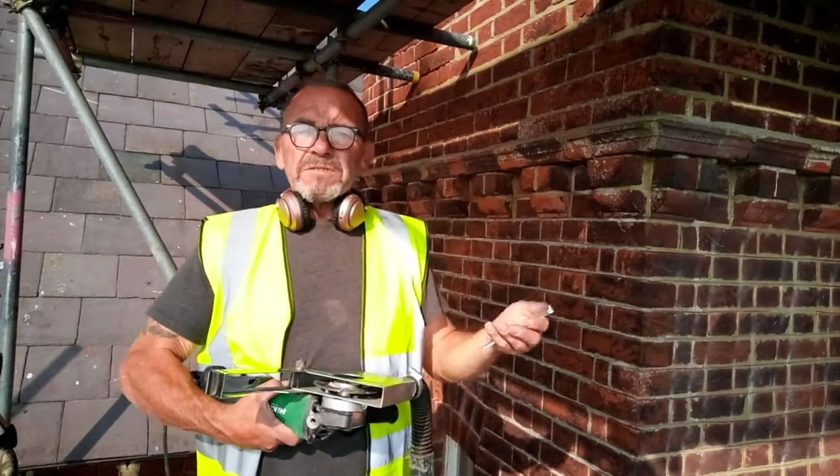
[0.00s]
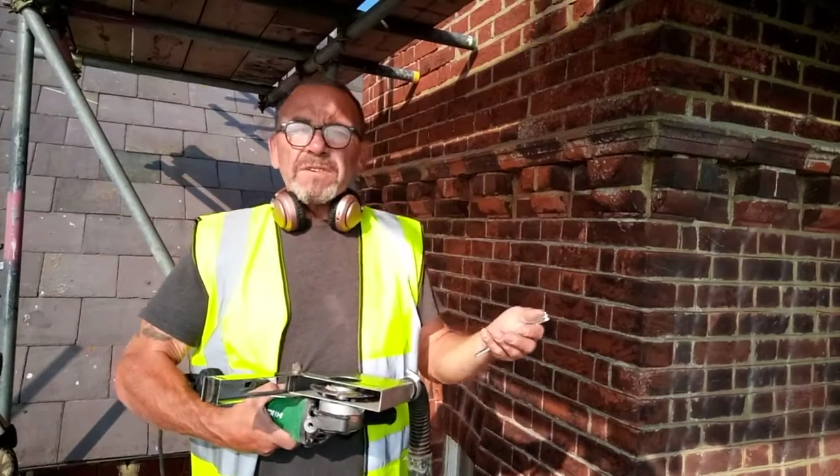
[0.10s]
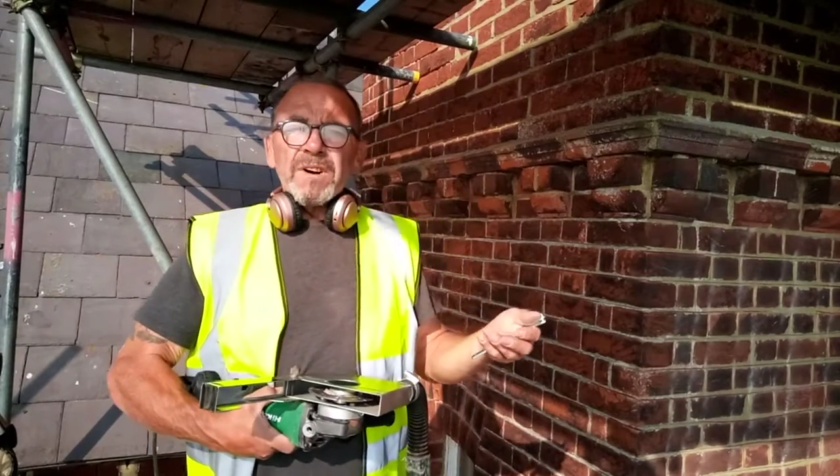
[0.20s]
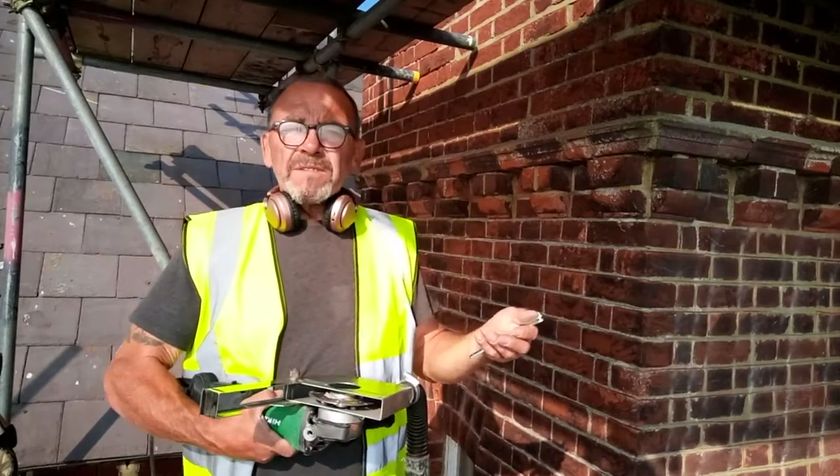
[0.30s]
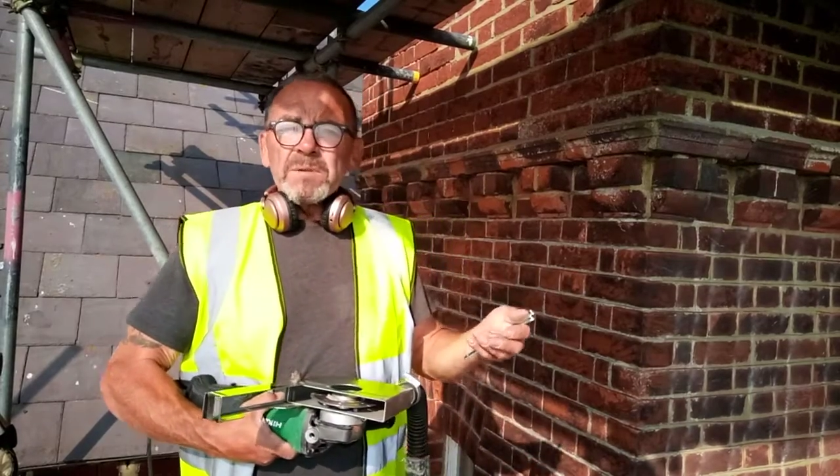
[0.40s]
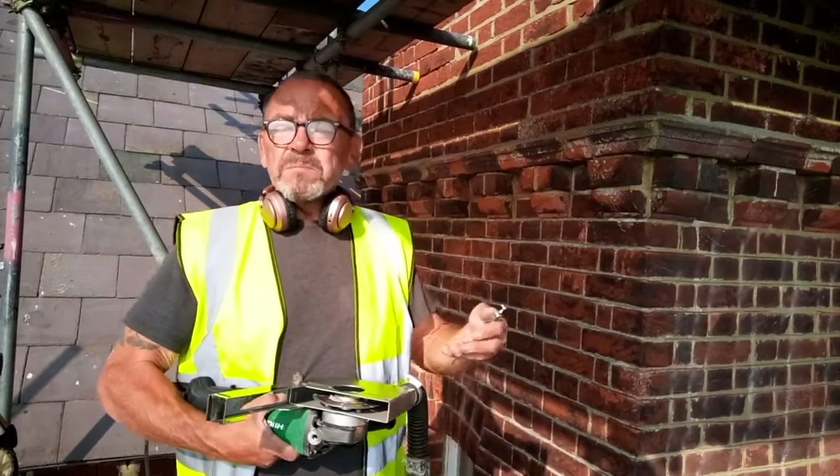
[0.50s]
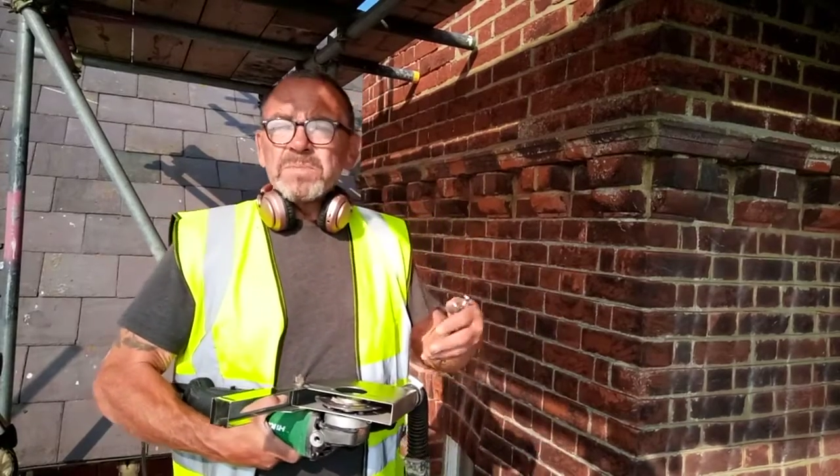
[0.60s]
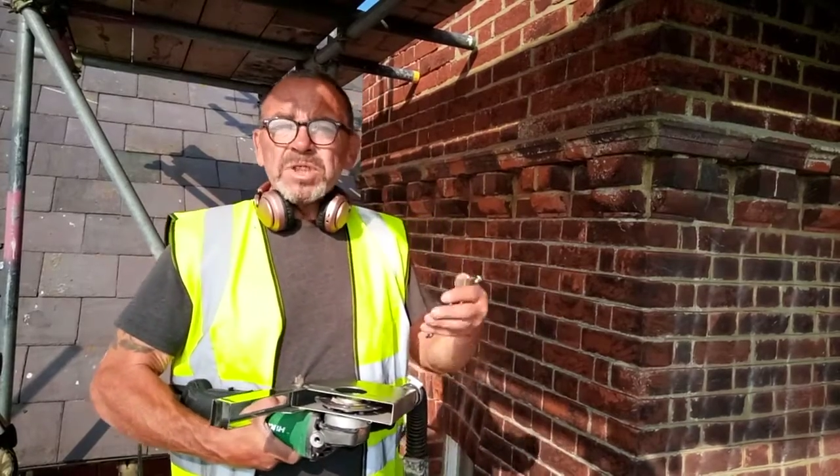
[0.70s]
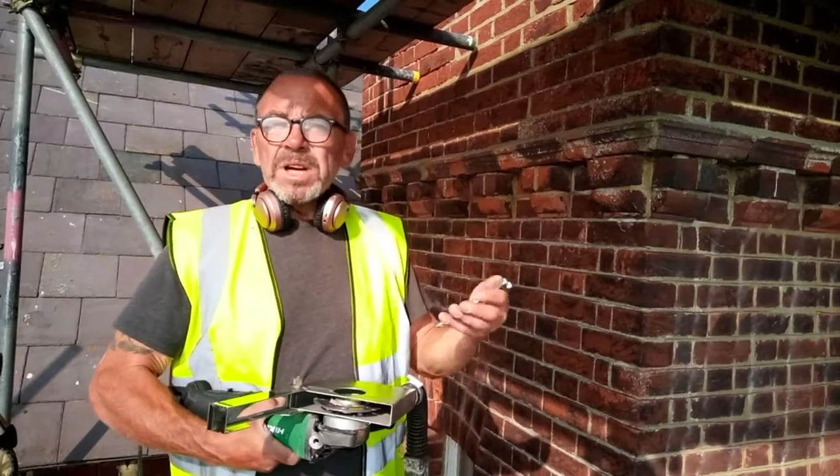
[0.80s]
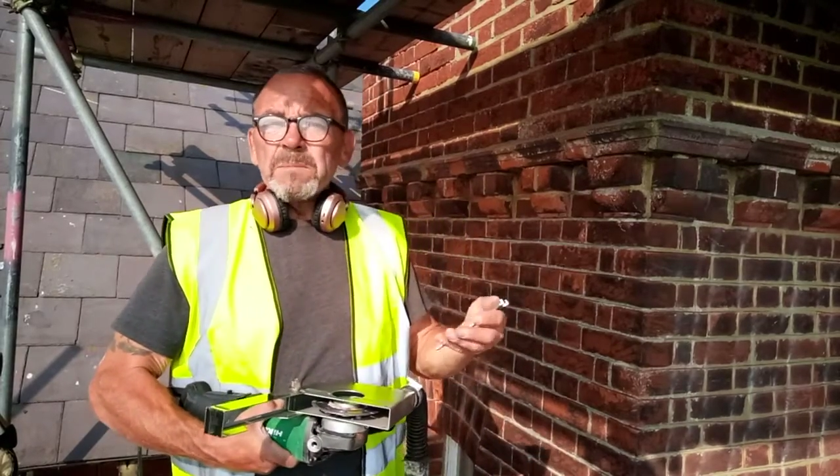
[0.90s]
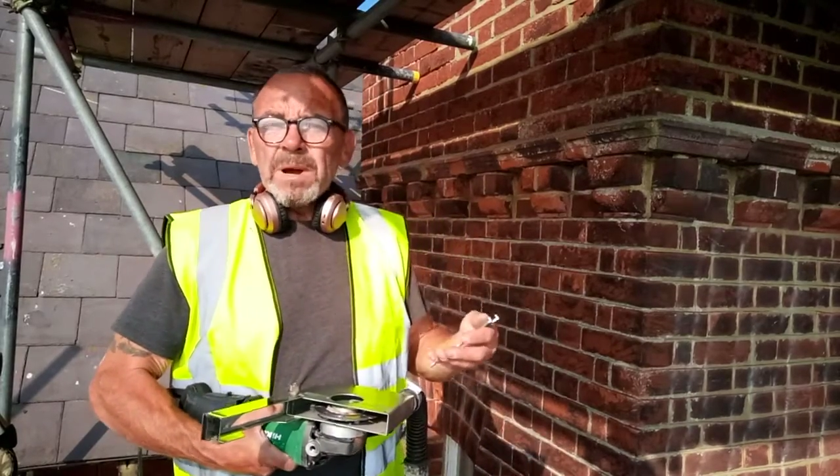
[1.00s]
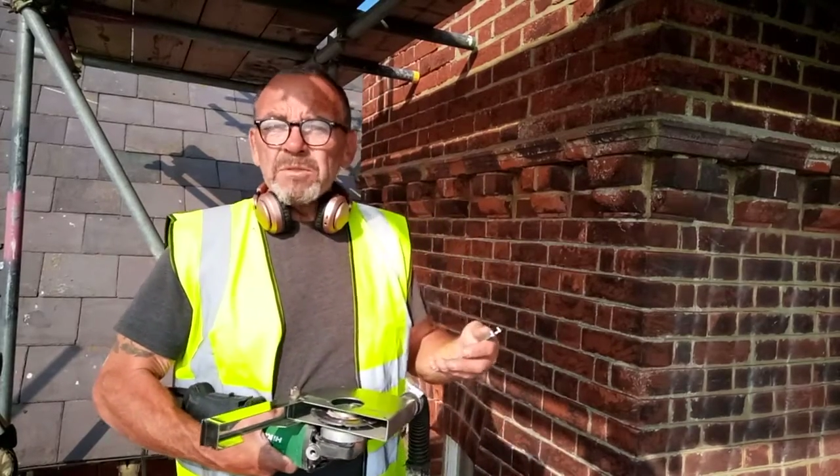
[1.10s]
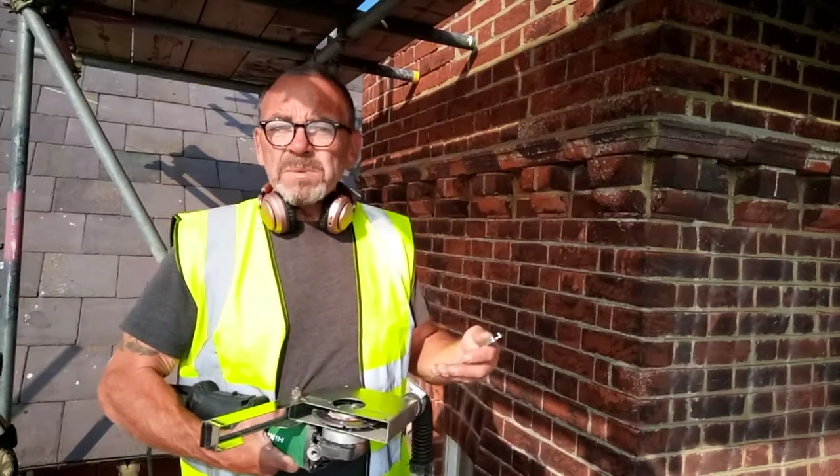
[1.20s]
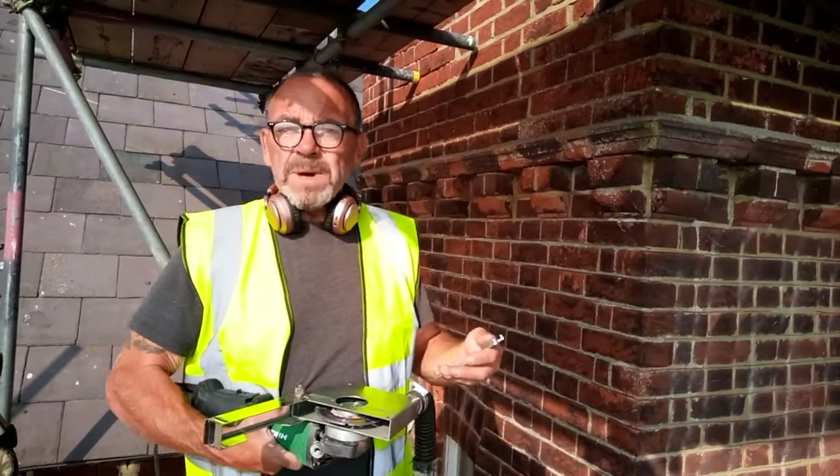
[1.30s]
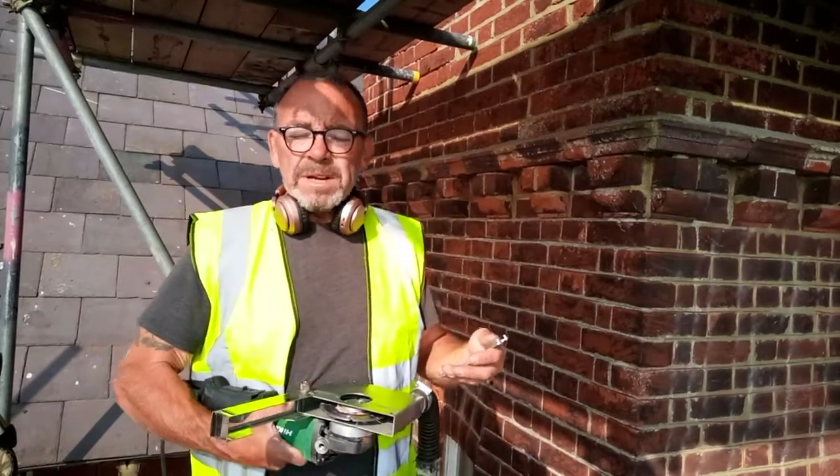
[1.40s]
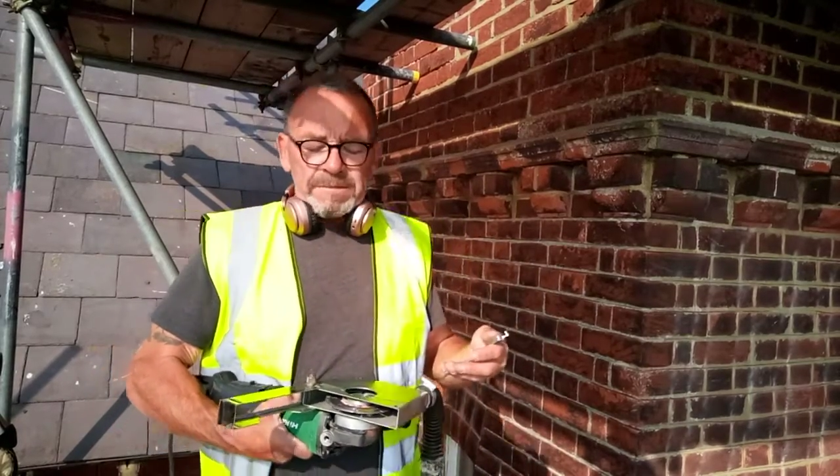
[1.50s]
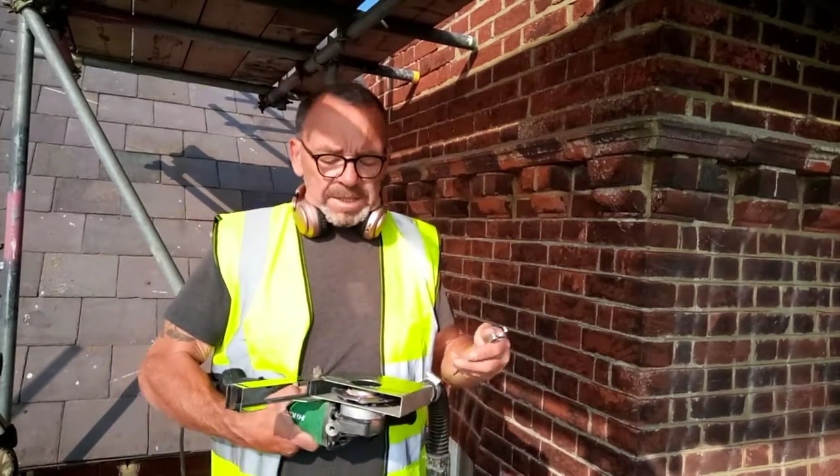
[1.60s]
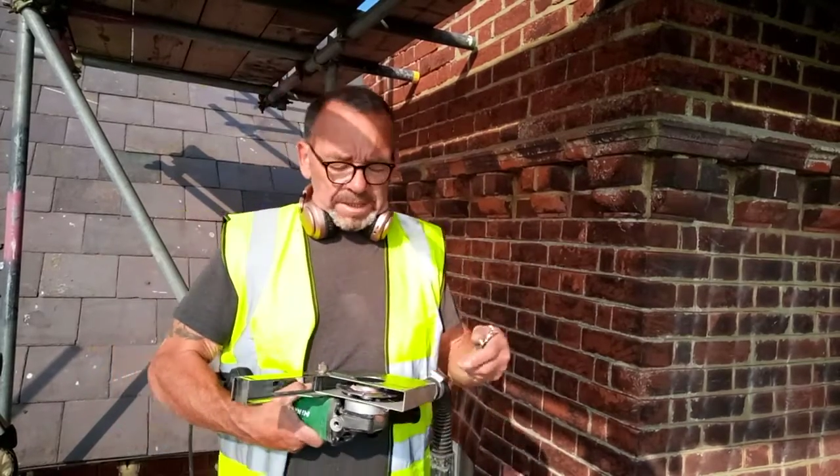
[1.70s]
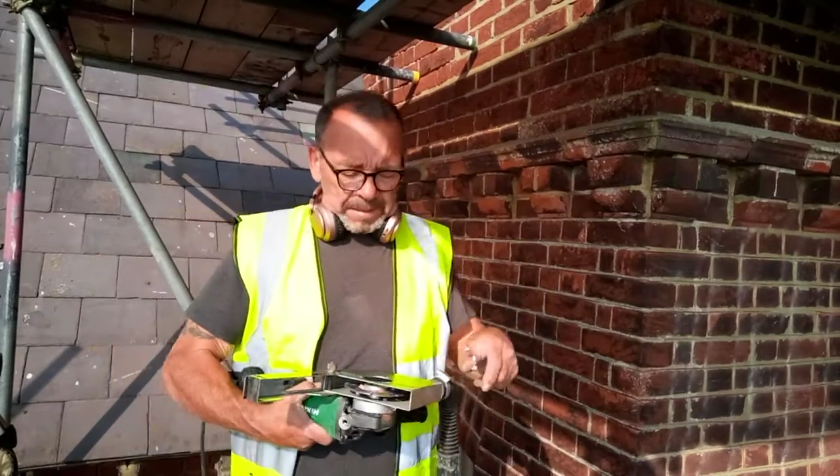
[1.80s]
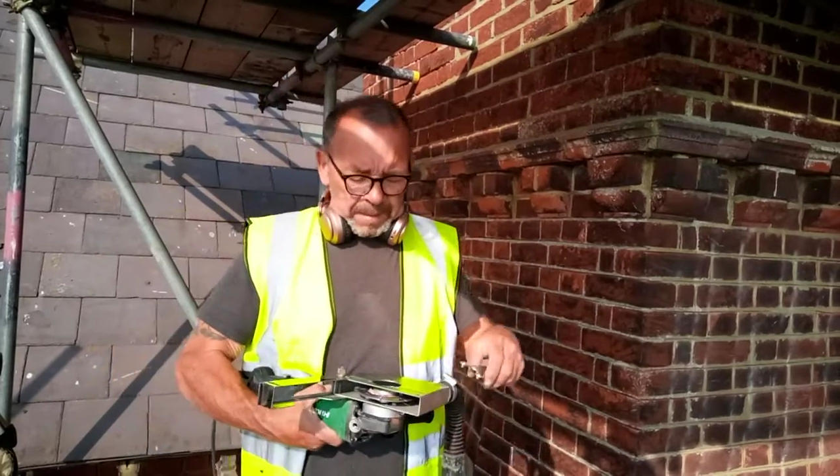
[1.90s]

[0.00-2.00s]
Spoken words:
£5, chuck the barrel spanner in.